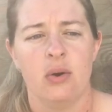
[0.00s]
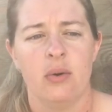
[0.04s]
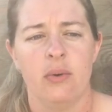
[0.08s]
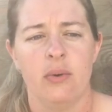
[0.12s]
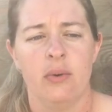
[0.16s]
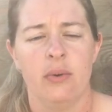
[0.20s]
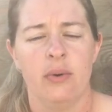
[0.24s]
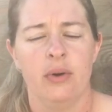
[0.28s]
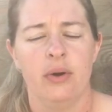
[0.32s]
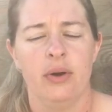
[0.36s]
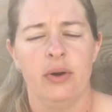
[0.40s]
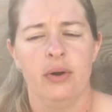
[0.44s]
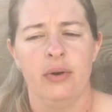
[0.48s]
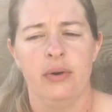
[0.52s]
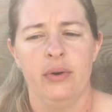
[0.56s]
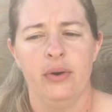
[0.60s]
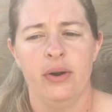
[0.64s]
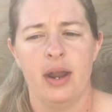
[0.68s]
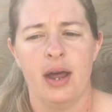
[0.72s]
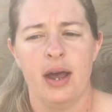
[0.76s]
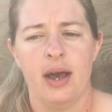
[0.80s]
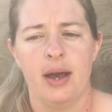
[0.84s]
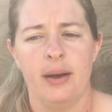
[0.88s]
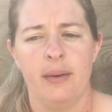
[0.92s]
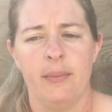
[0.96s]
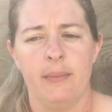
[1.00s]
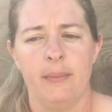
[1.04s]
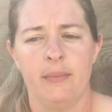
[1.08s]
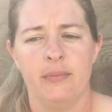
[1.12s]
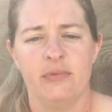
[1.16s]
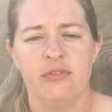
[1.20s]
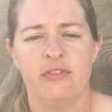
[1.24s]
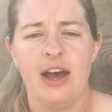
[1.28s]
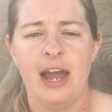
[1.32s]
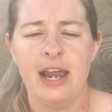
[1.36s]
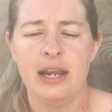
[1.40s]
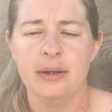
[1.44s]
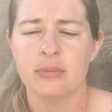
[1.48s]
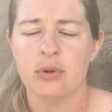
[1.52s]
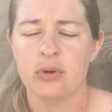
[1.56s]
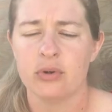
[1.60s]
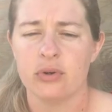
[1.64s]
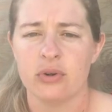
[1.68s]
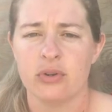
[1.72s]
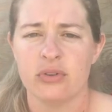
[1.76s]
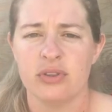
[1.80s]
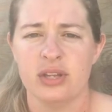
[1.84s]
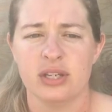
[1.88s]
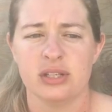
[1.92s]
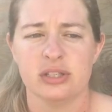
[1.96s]
or fine
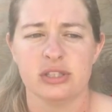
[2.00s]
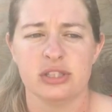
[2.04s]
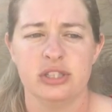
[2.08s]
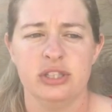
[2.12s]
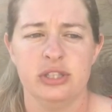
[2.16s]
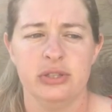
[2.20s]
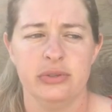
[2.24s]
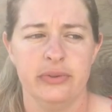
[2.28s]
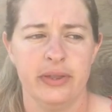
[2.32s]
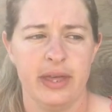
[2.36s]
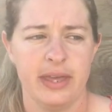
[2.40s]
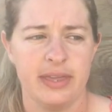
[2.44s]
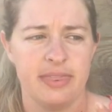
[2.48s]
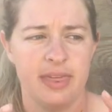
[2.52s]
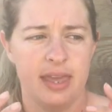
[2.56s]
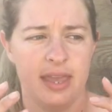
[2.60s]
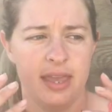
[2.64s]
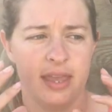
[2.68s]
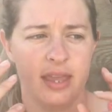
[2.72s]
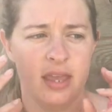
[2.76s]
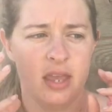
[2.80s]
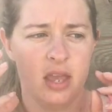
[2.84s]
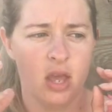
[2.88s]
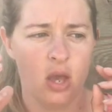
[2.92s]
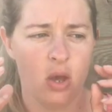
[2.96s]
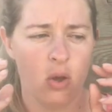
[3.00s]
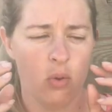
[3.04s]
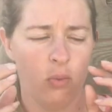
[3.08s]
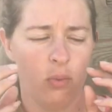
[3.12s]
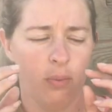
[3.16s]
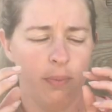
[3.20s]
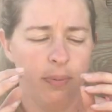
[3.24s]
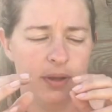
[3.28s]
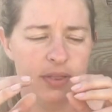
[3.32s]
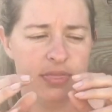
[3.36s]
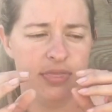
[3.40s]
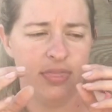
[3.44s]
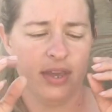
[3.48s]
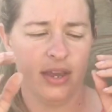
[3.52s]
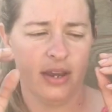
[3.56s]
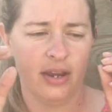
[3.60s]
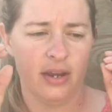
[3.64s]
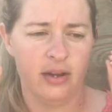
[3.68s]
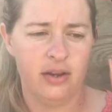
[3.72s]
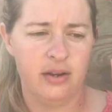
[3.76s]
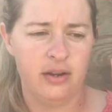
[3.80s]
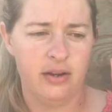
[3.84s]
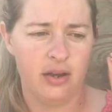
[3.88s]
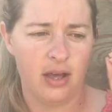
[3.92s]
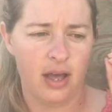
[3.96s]
motor things too. Like they will put
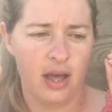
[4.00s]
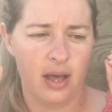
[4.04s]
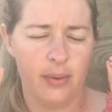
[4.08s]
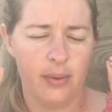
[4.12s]
their